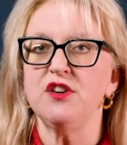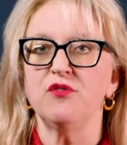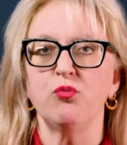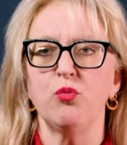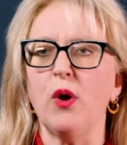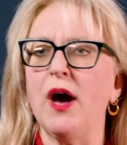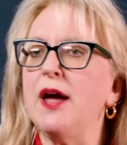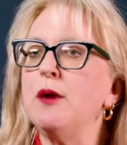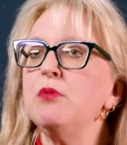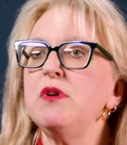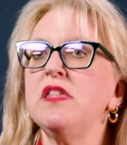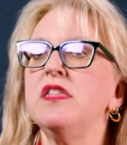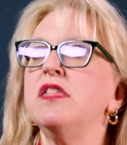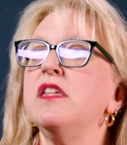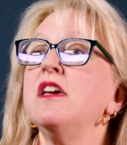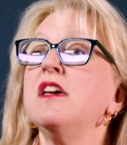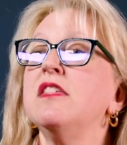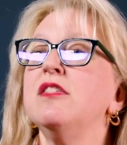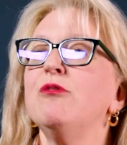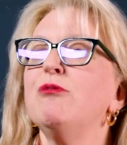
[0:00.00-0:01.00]
of why we
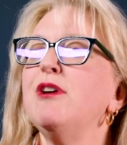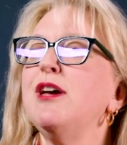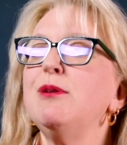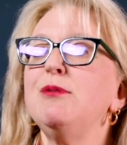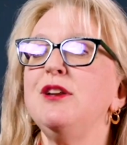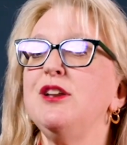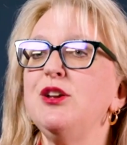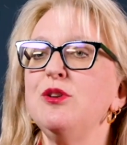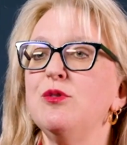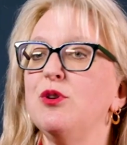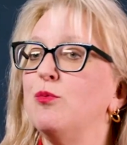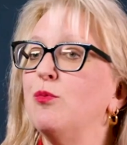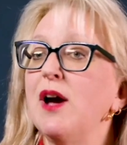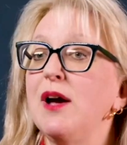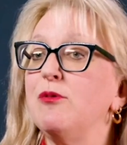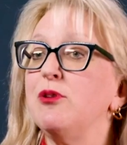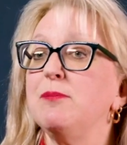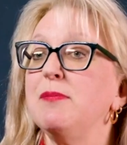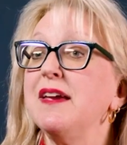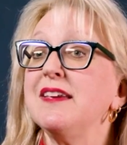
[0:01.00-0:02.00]
think the way we do and why
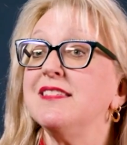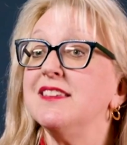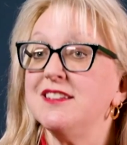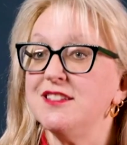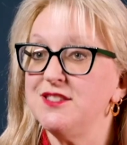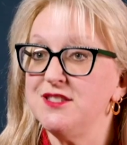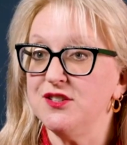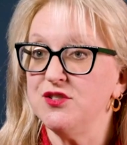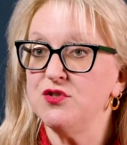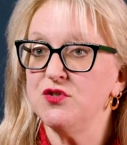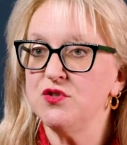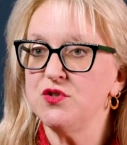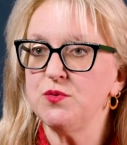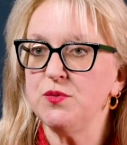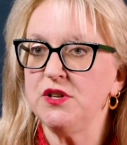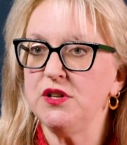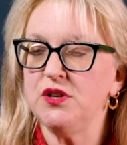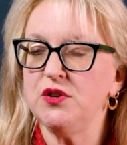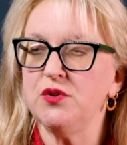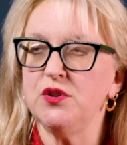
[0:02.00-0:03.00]
we make the decisions
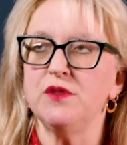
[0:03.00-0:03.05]
we do,